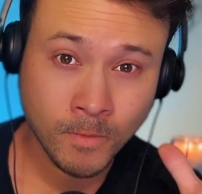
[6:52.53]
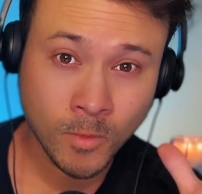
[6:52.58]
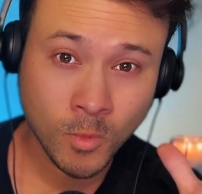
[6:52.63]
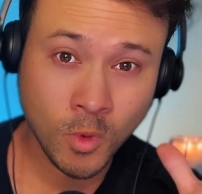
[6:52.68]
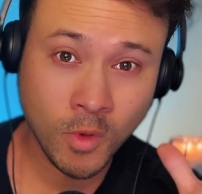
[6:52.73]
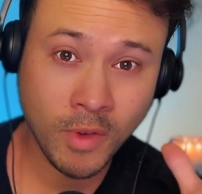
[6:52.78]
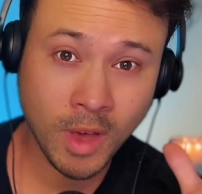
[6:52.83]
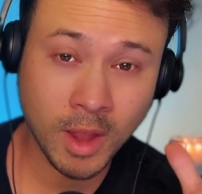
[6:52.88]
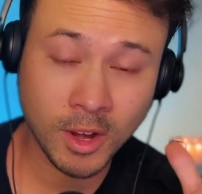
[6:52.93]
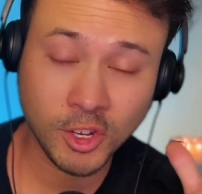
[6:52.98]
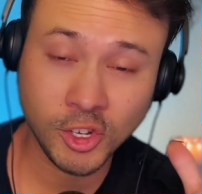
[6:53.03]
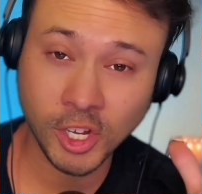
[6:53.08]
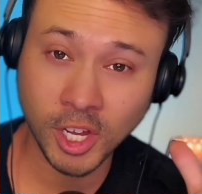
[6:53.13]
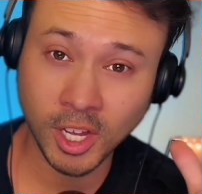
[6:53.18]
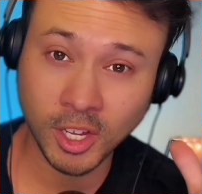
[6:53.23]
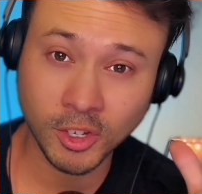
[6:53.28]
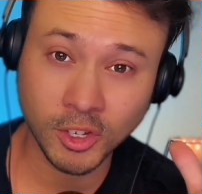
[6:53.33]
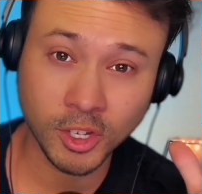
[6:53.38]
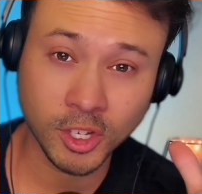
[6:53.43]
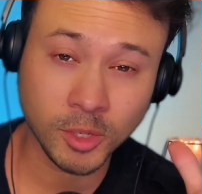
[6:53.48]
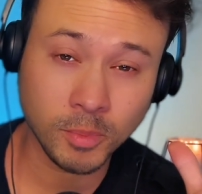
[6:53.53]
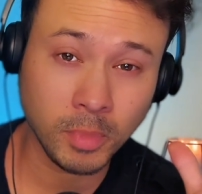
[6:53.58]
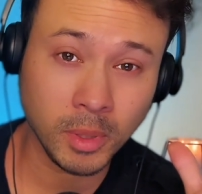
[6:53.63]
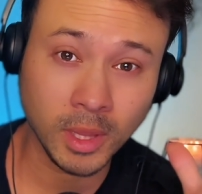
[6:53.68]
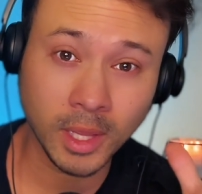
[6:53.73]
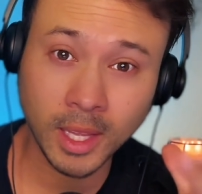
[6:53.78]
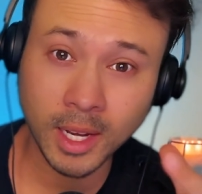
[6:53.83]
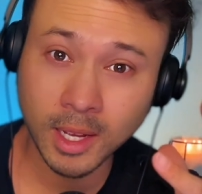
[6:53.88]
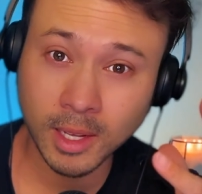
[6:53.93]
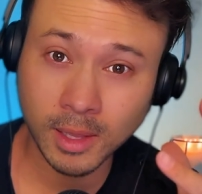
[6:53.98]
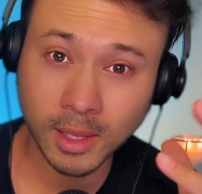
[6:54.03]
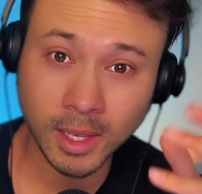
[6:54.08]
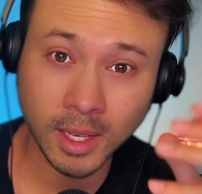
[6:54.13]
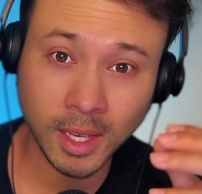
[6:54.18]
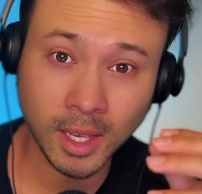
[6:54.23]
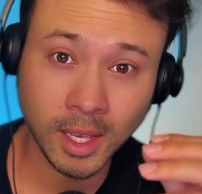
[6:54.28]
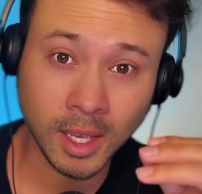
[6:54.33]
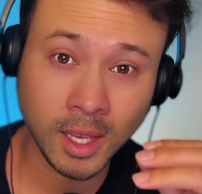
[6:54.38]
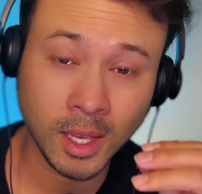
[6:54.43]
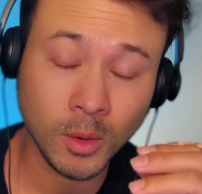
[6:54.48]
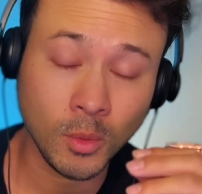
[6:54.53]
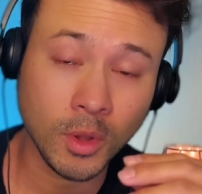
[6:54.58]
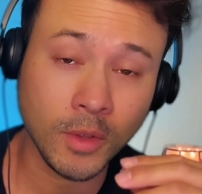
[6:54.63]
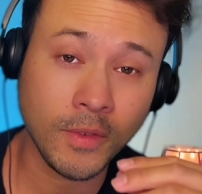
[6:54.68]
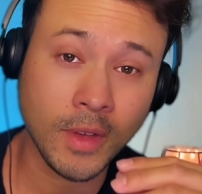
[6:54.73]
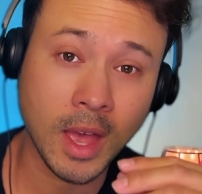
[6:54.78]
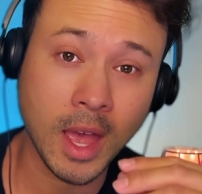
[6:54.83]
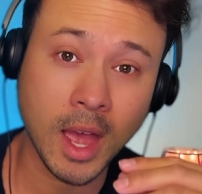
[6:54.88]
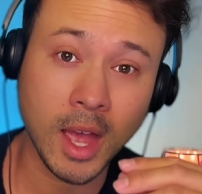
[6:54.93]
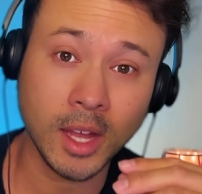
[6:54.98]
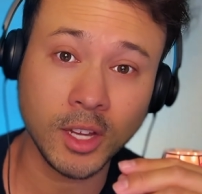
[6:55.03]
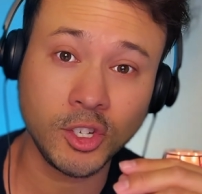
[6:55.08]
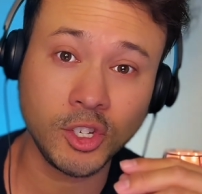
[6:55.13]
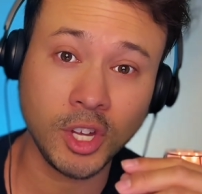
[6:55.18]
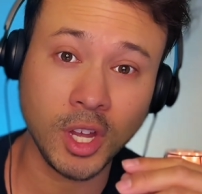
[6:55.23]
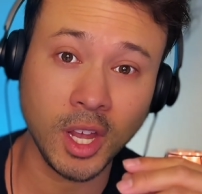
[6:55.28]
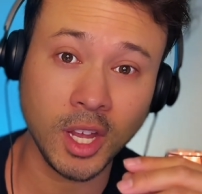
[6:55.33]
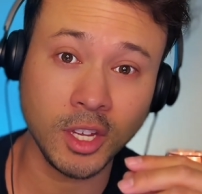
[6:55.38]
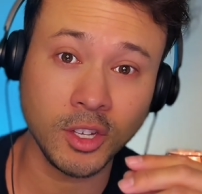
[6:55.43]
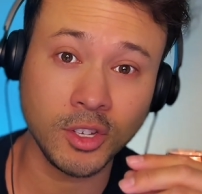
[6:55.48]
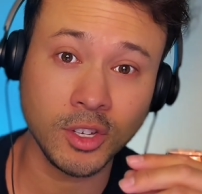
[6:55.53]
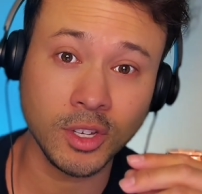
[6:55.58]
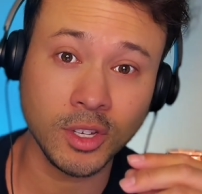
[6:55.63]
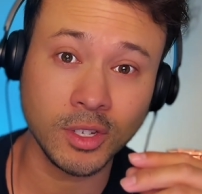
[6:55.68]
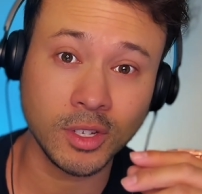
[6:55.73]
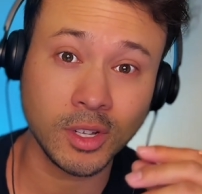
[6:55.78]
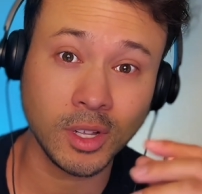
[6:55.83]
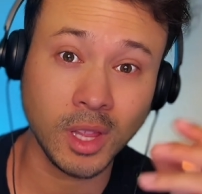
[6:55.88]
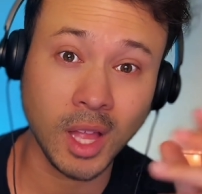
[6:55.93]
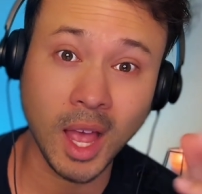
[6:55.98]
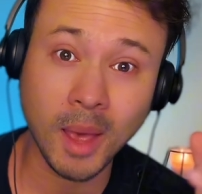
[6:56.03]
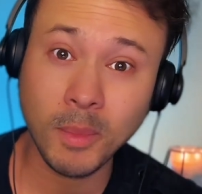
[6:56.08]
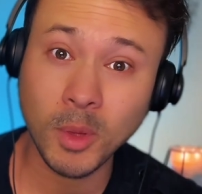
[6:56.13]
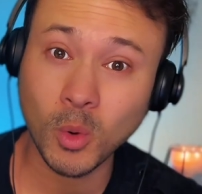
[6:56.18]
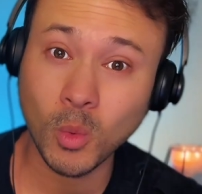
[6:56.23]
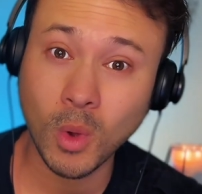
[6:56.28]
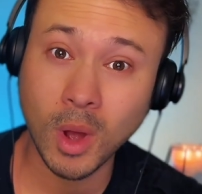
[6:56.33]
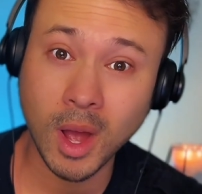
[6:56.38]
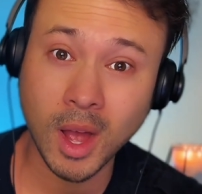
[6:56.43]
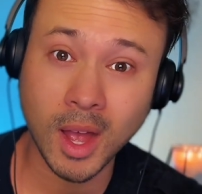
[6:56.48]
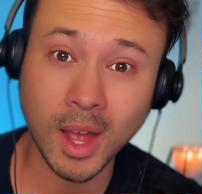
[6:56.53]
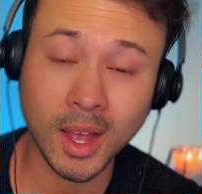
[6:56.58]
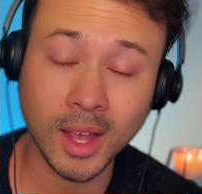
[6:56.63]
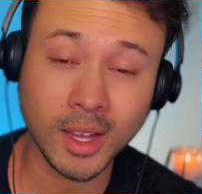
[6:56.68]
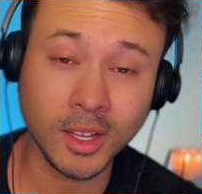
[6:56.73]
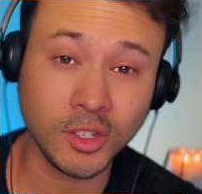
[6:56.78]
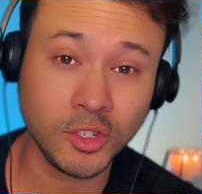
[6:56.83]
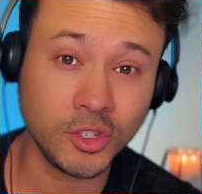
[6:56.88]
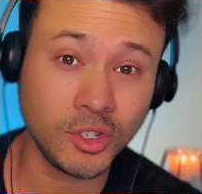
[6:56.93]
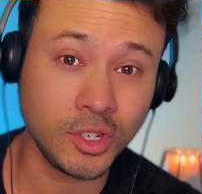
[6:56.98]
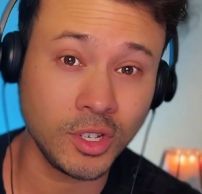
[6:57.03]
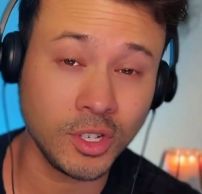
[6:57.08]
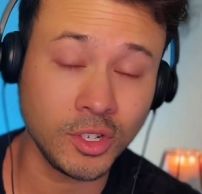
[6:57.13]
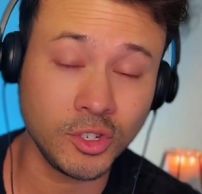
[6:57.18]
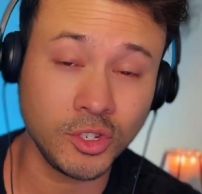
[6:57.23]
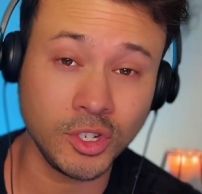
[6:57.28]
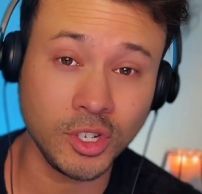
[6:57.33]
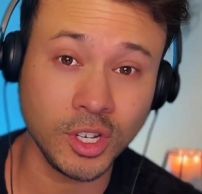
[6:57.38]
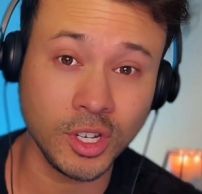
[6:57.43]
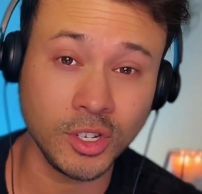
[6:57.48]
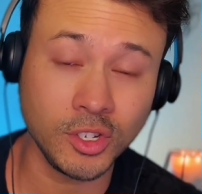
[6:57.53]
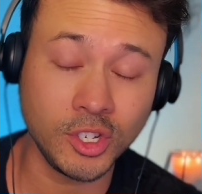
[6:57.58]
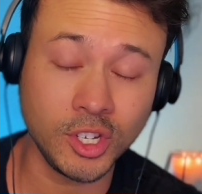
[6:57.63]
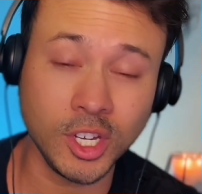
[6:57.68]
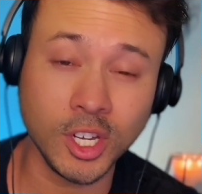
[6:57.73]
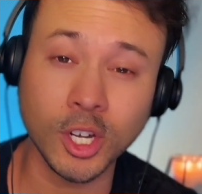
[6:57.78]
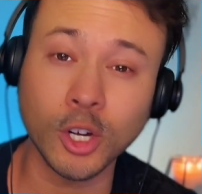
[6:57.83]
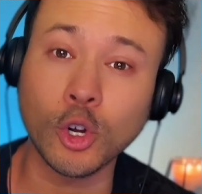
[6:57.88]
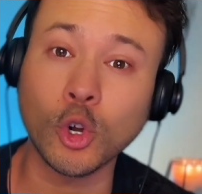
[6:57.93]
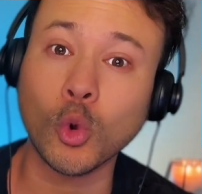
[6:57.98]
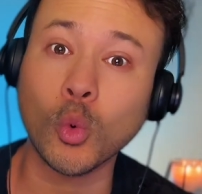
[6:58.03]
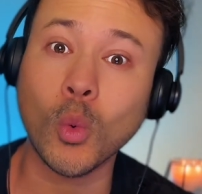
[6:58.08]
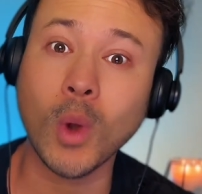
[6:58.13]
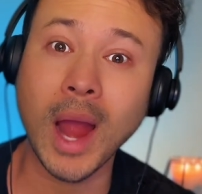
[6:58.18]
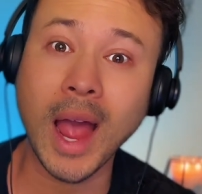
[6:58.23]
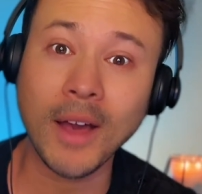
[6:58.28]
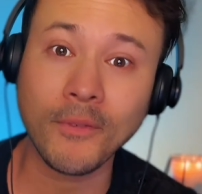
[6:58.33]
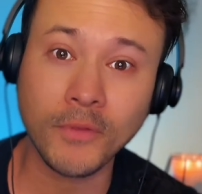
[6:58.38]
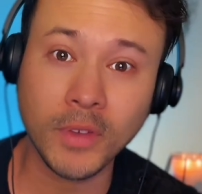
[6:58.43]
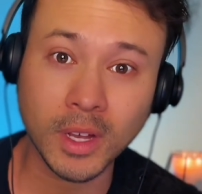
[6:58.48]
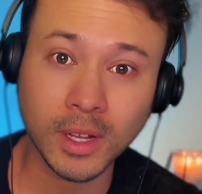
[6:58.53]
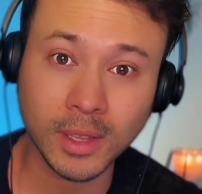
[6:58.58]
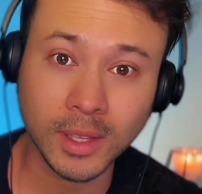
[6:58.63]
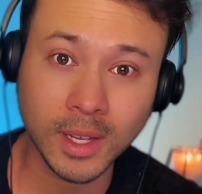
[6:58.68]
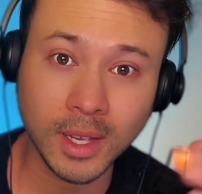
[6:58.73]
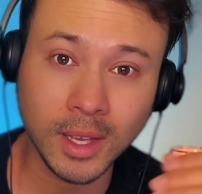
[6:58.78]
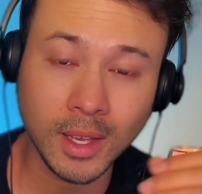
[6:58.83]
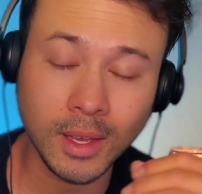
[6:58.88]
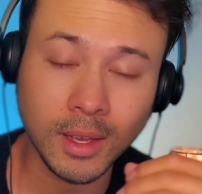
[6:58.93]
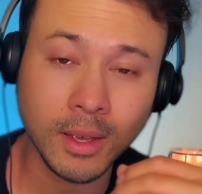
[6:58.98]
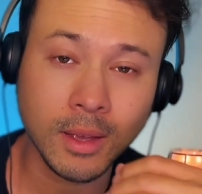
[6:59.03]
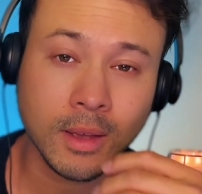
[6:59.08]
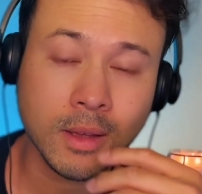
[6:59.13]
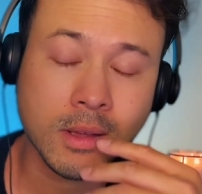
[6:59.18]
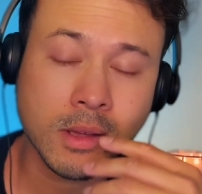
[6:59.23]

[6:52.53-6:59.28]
We've had changes politically. We've had changes climate-wise, geographically.